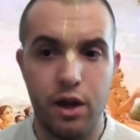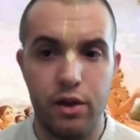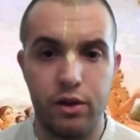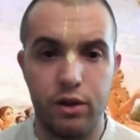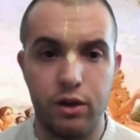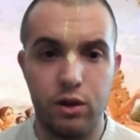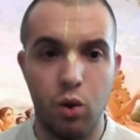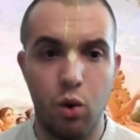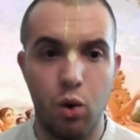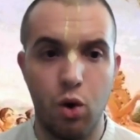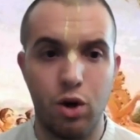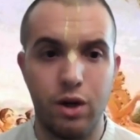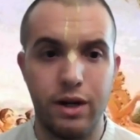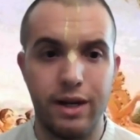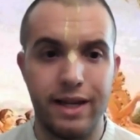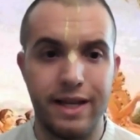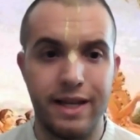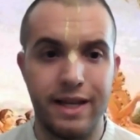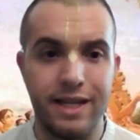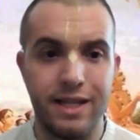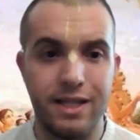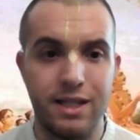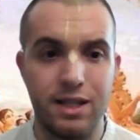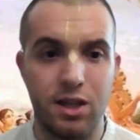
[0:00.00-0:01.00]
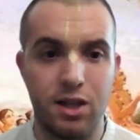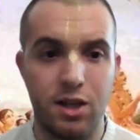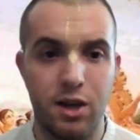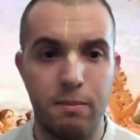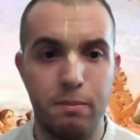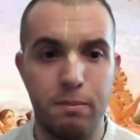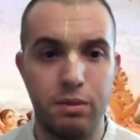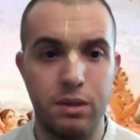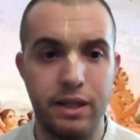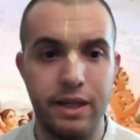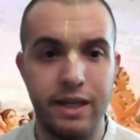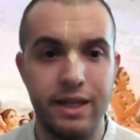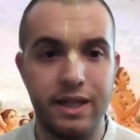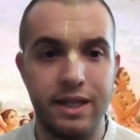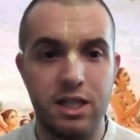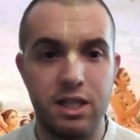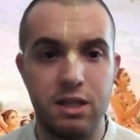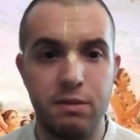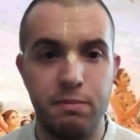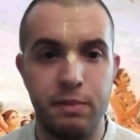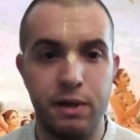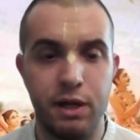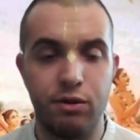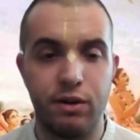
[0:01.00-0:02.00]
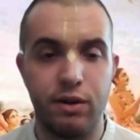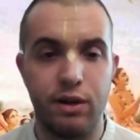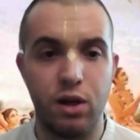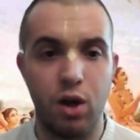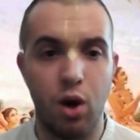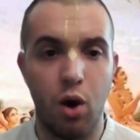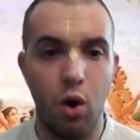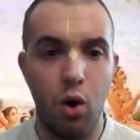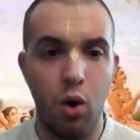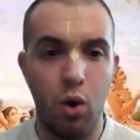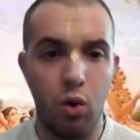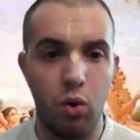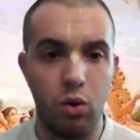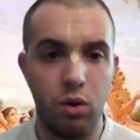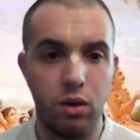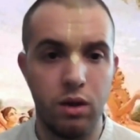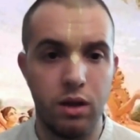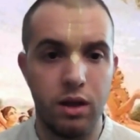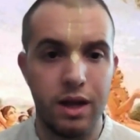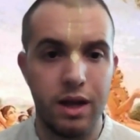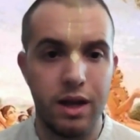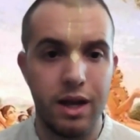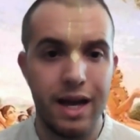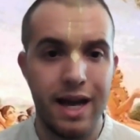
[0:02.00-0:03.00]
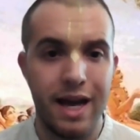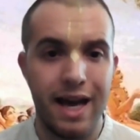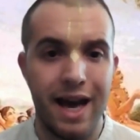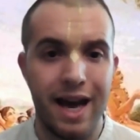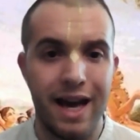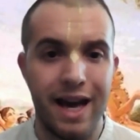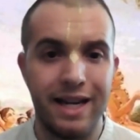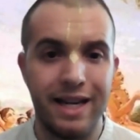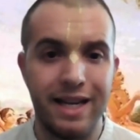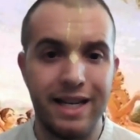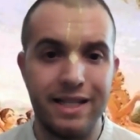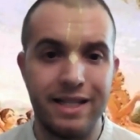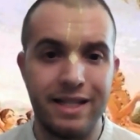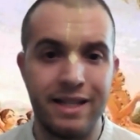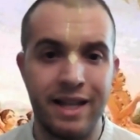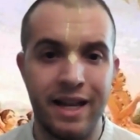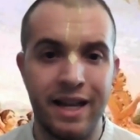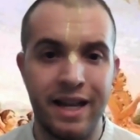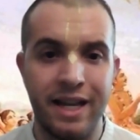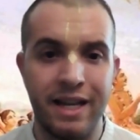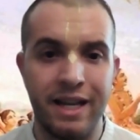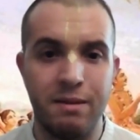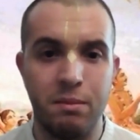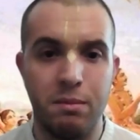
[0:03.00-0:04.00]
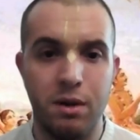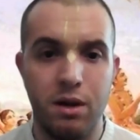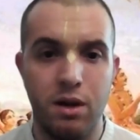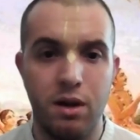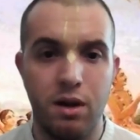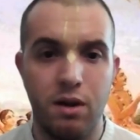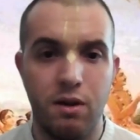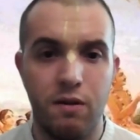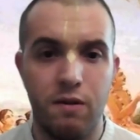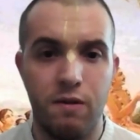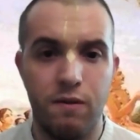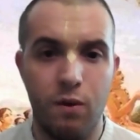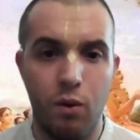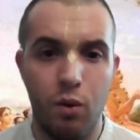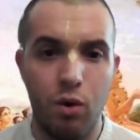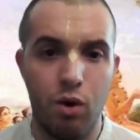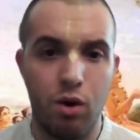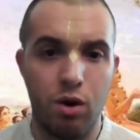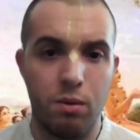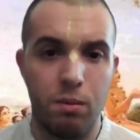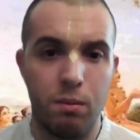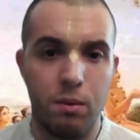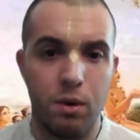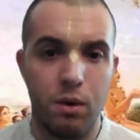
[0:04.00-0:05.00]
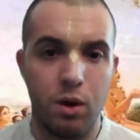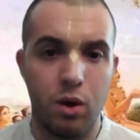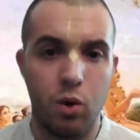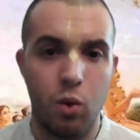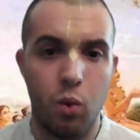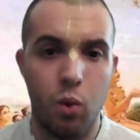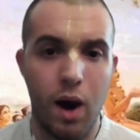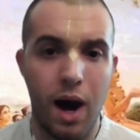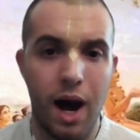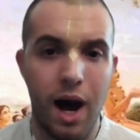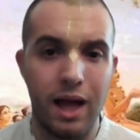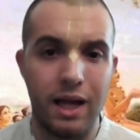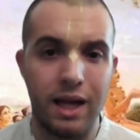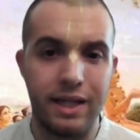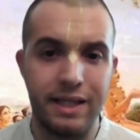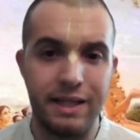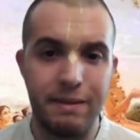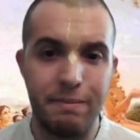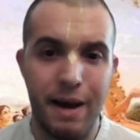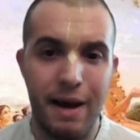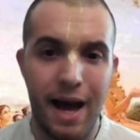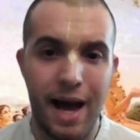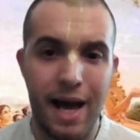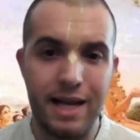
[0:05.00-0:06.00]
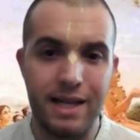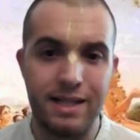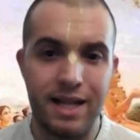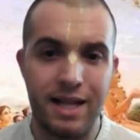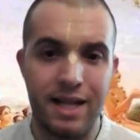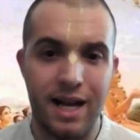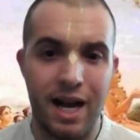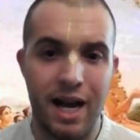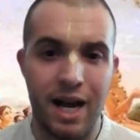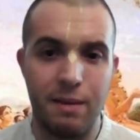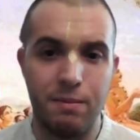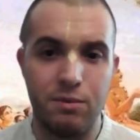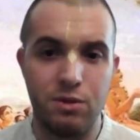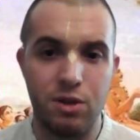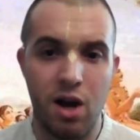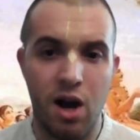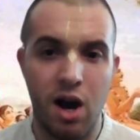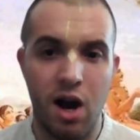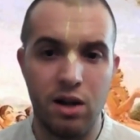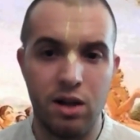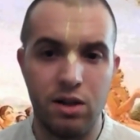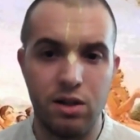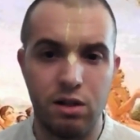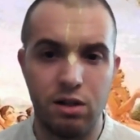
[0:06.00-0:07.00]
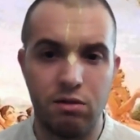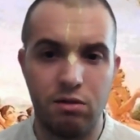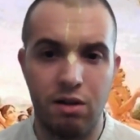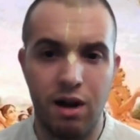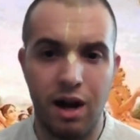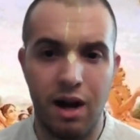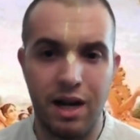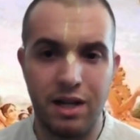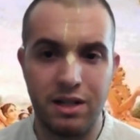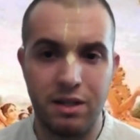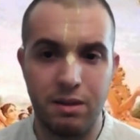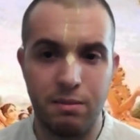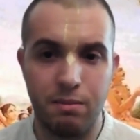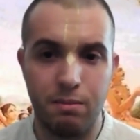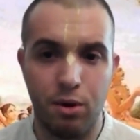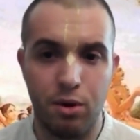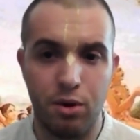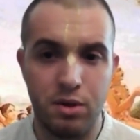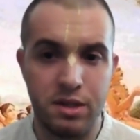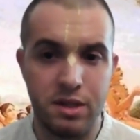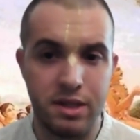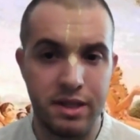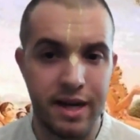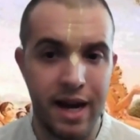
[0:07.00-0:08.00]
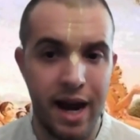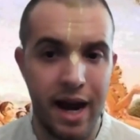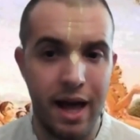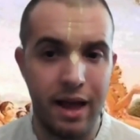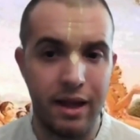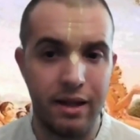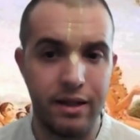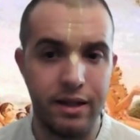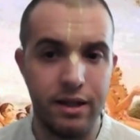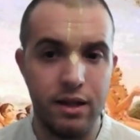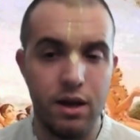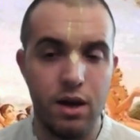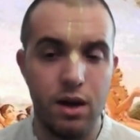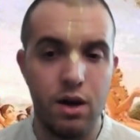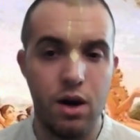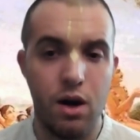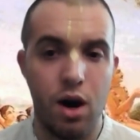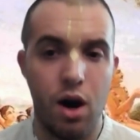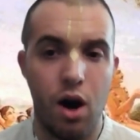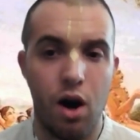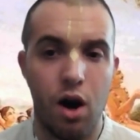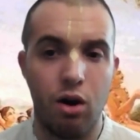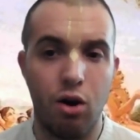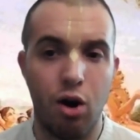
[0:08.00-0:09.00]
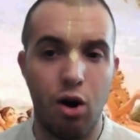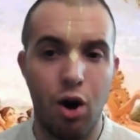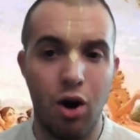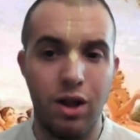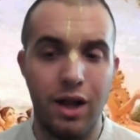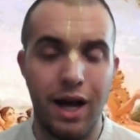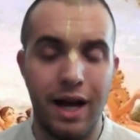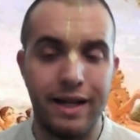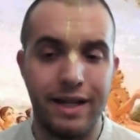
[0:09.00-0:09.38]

The Lord is the complete spirit whole, and his name, form, quality, pastimes, entourage, and personality are all